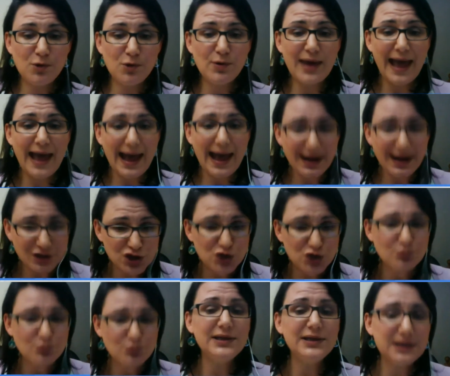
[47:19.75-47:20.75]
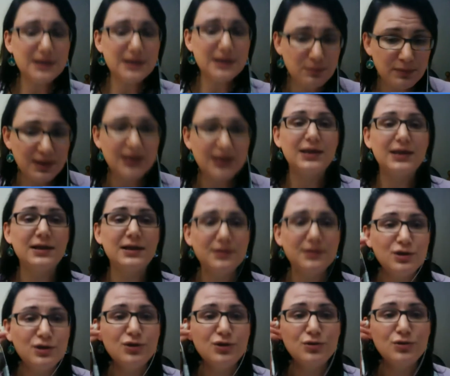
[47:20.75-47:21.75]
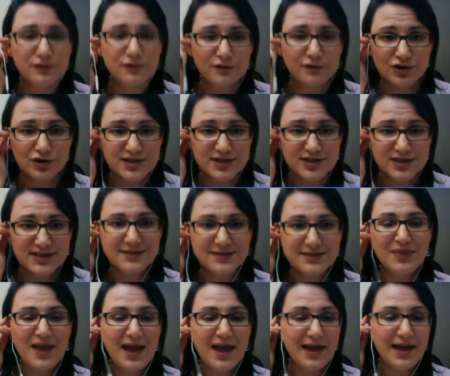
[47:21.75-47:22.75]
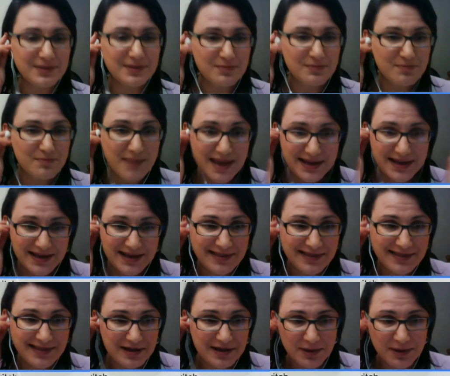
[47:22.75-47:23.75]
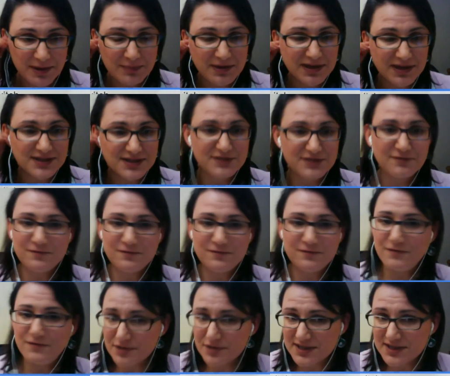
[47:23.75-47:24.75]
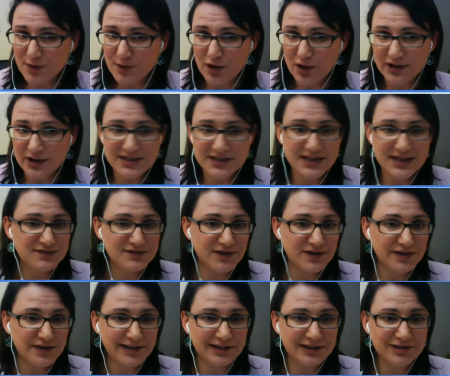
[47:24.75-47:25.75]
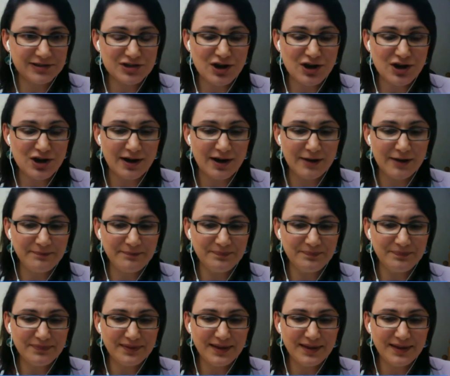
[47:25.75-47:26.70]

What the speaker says: They won't actually commit in the universe. And making that commitment is very small. It takes very little time.